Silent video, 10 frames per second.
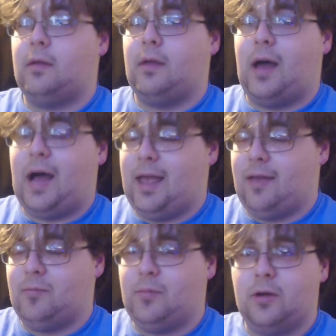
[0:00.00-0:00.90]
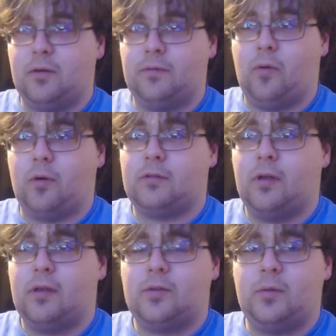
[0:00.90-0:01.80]
I have Mirror Force,
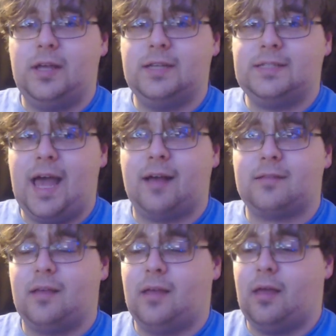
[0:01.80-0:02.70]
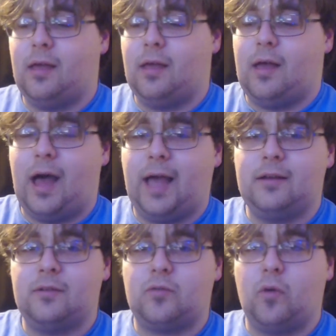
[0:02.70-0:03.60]
so when he attacks, I can
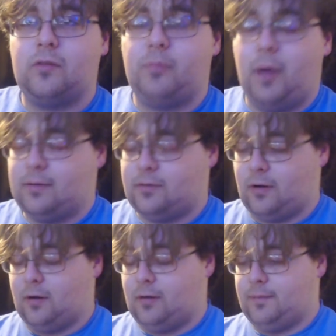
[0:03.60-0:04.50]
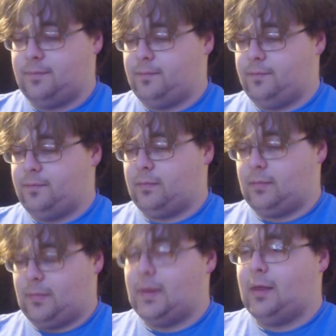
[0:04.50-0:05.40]
destroy his monster.
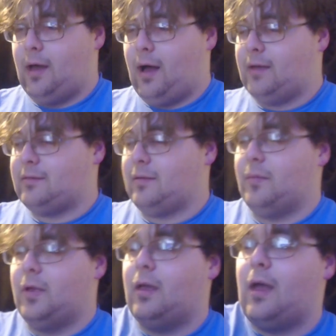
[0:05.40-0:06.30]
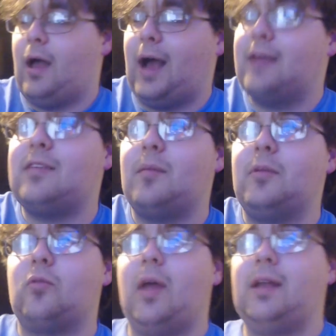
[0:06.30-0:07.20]
Awesome. I summon
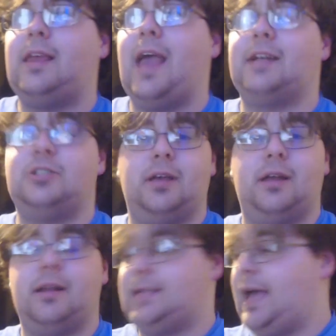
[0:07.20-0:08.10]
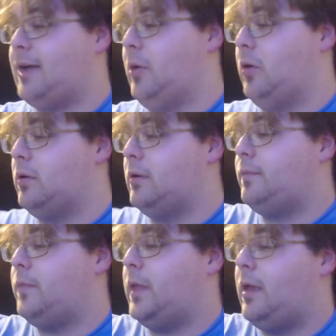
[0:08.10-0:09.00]
Red Gadget in attack mode,
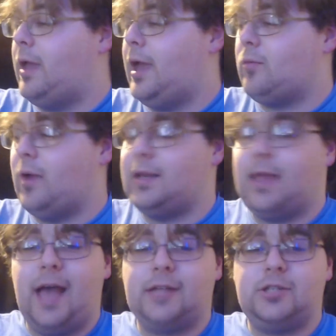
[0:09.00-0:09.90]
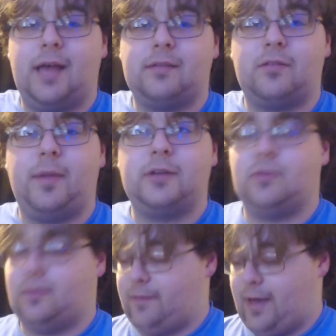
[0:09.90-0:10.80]
and Red Gadget has a special
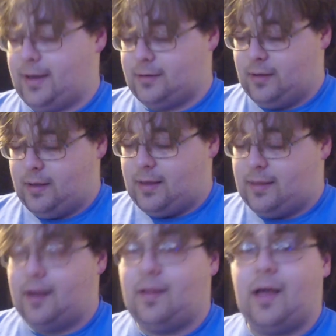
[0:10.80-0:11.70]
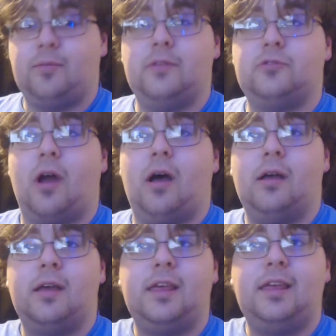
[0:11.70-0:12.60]
effect that allows me to draw
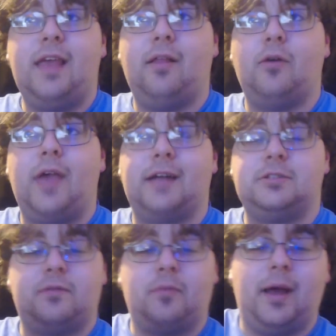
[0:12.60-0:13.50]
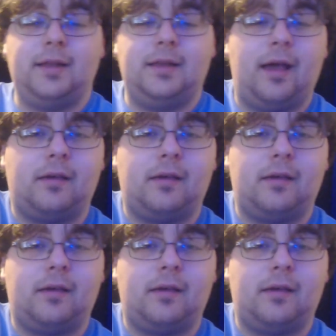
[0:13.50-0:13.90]
Yellow Gadget from my deck.